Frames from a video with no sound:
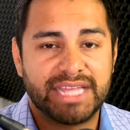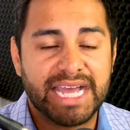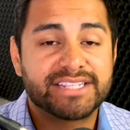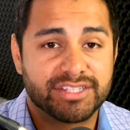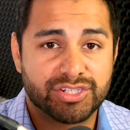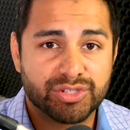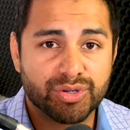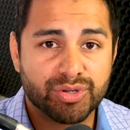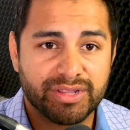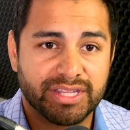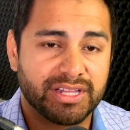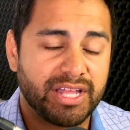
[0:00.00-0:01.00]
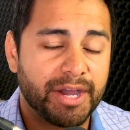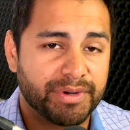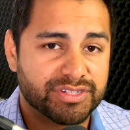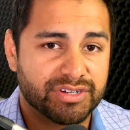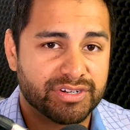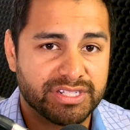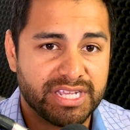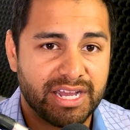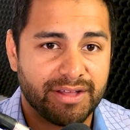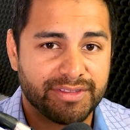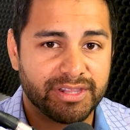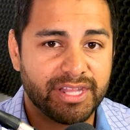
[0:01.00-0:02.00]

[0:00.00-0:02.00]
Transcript: that's the story that the logbooks are going to tell.